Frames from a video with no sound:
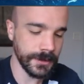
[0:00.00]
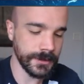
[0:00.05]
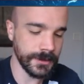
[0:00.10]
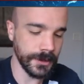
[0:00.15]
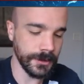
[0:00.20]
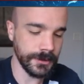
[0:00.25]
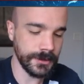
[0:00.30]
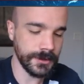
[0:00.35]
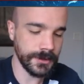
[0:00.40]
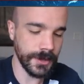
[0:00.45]

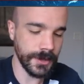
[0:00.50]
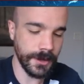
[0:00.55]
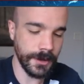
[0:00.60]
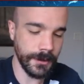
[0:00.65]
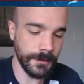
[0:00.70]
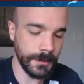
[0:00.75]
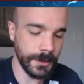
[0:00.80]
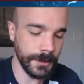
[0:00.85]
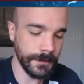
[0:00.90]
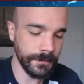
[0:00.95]
So
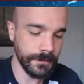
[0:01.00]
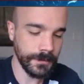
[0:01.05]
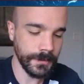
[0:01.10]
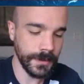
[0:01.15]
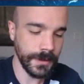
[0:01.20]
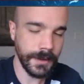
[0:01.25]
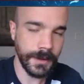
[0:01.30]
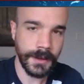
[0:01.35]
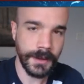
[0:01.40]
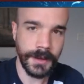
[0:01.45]

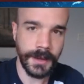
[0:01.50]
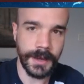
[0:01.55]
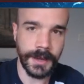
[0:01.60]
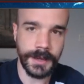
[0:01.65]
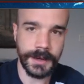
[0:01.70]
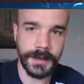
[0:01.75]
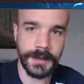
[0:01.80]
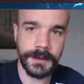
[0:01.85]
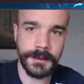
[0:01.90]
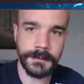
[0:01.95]

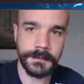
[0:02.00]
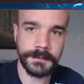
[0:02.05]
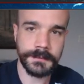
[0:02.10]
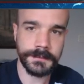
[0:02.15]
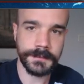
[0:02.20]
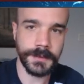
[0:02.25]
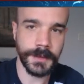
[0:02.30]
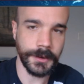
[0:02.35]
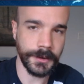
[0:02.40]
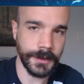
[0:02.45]
subheading,
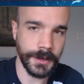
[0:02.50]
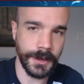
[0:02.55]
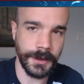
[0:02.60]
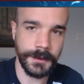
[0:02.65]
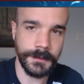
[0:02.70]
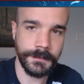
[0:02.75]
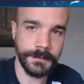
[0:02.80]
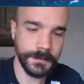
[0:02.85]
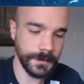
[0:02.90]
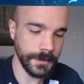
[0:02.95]

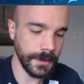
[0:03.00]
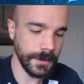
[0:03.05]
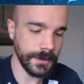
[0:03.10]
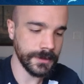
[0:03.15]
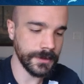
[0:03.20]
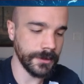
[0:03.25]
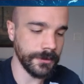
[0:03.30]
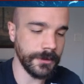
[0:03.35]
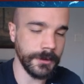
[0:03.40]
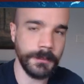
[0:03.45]
okay.
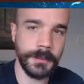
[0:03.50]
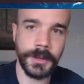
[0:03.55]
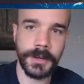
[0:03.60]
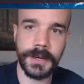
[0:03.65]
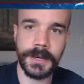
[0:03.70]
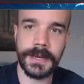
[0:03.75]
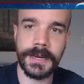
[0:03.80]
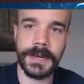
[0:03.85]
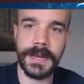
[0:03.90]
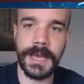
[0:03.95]
So if we
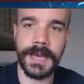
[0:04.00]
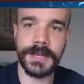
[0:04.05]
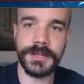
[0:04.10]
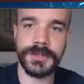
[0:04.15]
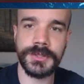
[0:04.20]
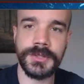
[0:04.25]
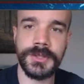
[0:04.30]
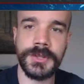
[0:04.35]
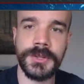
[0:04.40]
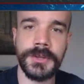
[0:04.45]
put in an
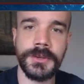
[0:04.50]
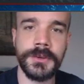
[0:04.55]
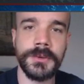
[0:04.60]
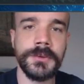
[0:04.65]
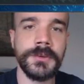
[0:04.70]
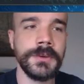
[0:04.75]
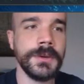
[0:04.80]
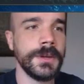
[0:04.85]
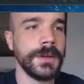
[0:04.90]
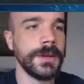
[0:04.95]

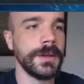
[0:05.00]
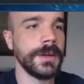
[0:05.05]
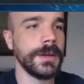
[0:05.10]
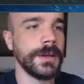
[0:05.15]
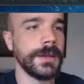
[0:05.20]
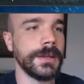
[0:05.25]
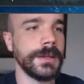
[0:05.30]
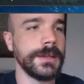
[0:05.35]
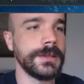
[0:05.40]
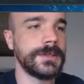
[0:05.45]
H2,
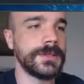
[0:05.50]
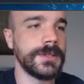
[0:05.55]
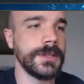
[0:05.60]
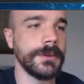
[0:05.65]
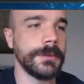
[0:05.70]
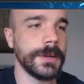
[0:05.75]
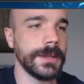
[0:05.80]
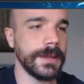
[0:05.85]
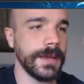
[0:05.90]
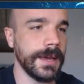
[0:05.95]
let's
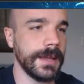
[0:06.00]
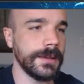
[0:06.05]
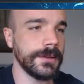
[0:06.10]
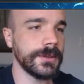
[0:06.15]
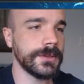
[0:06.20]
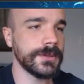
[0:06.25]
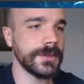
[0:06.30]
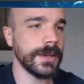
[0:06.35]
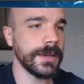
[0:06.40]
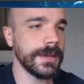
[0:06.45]
see what that
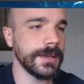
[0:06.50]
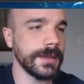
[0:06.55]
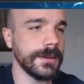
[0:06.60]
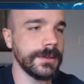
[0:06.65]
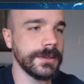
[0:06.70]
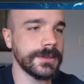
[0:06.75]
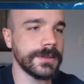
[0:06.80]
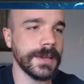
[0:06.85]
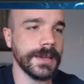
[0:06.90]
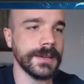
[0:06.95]
looks like. It
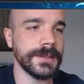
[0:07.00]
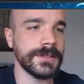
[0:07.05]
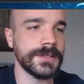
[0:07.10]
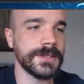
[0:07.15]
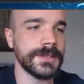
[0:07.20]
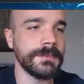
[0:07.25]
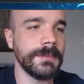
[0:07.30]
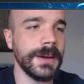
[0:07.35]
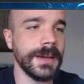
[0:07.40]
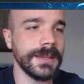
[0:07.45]
looks like a
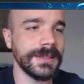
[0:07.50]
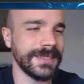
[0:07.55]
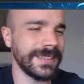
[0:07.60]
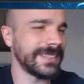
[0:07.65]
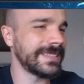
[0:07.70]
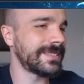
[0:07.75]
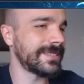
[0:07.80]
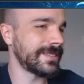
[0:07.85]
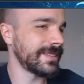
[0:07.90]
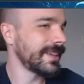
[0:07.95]
smut,
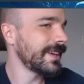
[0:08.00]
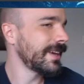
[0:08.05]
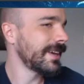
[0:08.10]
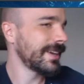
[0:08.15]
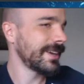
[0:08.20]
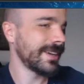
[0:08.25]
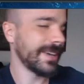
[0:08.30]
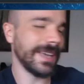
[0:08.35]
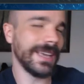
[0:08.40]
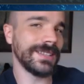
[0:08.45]
it's,
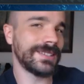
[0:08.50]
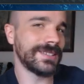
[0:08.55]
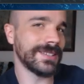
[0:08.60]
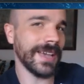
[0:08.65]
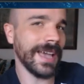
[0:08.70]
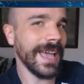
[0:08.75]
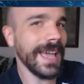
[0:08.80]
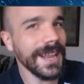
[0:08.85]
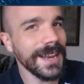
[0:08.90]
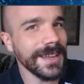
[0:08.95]
it's
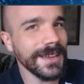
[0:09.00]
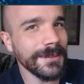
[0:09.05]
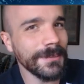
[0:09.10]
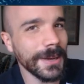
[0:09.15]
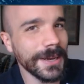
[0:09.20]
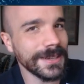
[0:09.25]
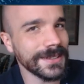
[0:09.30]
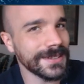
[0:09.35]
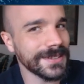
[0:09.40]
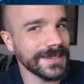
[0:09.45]
a heading,
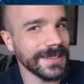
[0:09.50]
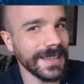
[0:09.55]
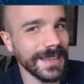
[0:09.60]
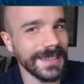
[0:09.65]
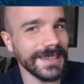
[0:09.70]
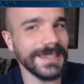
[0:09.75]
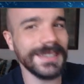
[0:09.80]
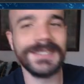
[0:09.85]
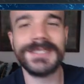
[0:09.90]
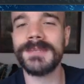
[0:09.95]
but it's
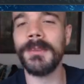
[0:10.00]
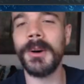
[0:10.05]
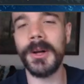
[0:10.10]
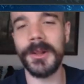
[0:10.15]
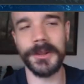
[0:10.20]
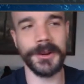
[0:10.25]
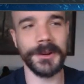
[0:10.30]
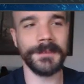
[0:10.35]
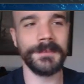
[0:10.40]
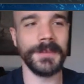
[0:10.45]
slightly
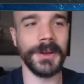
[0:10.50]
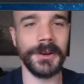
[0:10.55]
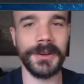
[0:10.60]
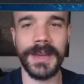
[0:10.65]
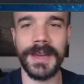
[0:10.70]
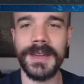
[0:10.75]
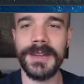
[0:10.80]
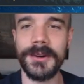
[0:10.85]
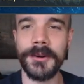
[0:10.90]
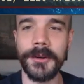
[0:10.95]
smaller,
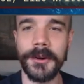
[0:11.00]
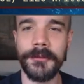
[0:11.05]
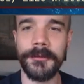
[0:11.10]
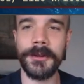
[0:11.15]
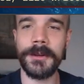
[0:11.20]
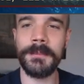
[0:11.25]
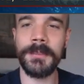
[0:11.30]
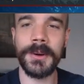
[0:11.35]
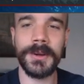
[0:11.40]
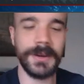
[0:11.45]
okay? Or if
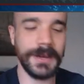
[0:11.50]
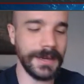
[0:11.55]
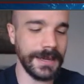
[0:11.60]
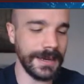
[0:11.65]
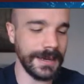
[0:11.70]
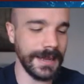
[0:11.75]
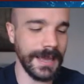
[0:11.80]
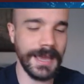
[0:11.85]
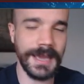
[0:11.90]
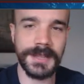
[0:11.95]
we put in
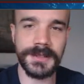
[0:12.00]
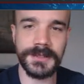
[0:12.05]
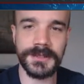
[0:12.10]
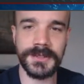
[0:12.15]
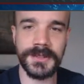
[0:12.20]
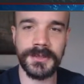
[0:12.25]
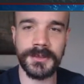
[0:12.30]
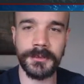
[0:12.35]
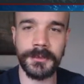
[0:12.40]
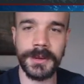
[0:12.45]
an
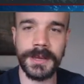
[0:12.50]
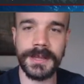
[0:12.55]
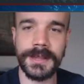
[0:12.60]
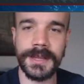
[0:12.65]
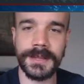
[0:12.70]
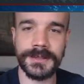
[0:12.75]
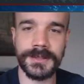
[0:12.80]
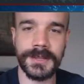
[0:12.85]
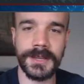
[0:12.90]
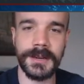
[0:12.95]
H3,
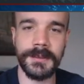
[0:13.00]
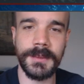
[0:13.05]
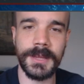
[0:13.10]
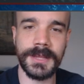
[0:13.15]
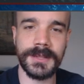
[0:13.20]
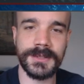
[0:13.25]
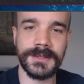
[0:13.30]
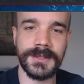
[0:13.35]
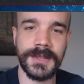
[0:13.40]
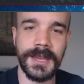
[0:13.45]
that's gonna be
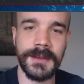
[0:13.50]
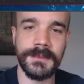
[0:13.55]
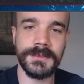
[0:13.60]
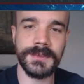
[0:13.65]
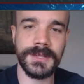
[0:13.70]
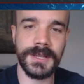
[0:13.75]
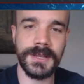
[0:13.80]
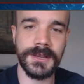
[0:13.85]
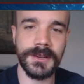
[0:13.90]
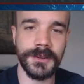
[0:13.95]
the same
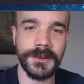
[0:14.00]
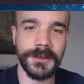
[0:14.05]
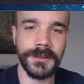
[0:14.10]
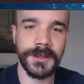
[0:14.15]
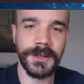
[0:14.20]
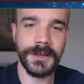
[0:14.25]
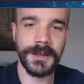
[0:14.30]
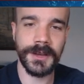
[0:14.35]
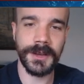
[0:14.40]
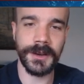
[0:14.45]
deal.
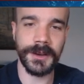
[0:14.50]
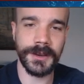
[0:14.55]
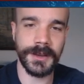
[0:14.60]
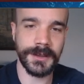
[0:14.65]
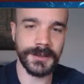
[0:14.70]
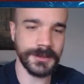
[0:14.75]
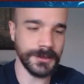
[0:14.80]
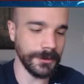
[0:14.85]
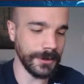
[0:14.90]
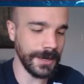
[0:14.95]

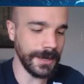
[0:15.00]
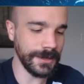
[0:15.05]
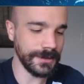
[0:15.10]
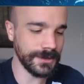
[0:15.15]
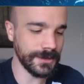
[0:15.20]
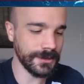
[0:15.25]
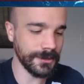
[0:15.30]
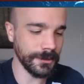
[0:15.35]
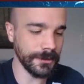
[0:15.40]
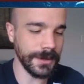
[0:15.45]
Okay, so an
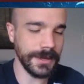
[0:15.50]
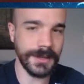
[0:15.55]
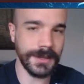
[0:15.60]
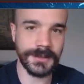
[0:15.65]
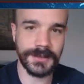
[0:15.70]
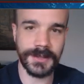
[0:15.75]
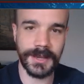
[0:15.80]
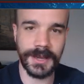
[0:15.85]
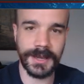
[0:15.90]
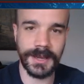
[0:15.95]
H3
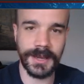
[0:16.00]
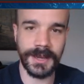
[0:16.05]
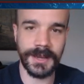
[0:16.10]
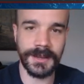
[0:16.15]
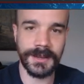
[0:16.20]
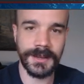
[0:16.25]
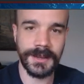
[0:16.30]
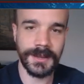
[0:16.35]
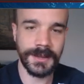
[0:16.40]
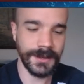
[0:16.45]
is like
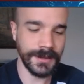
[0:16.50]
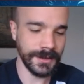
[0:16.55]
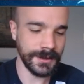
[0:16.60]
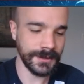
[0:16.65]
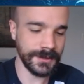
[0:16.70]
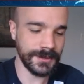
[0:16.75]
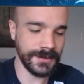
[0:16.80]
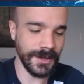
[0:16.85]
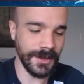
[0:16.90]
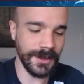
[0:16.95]
a
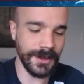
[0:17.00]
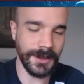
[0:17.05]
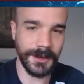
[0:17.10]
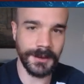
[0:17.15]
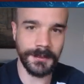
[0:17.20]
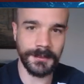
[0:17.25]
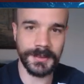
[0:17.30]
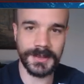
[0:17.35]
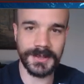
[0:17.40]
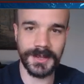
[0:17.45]

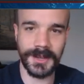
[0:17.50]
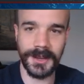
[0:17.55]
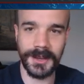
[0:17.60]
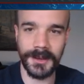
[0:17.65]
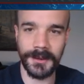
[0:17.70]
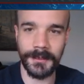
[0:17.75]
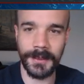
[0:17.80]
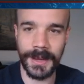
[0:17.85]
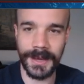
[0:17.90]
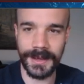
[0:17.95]
sub
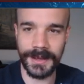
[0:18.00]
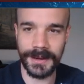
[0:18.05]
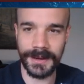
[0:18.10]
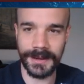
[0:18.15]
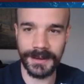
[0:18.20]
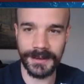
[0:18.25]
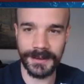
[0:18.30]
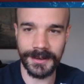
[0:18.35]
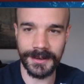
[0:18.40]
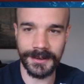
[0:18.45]

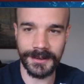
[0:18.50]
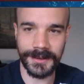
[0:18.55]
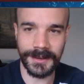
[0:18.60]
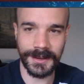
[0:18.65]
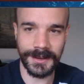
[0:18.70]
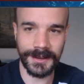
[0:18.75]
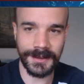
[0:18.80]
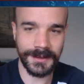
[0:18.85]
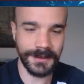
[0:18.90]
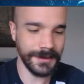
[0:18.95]
subheading,
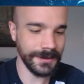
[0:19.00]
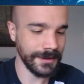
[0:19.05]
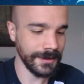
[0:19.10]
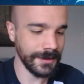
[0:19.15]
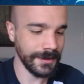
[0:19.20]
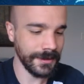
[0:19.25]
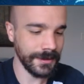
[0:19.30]
okay?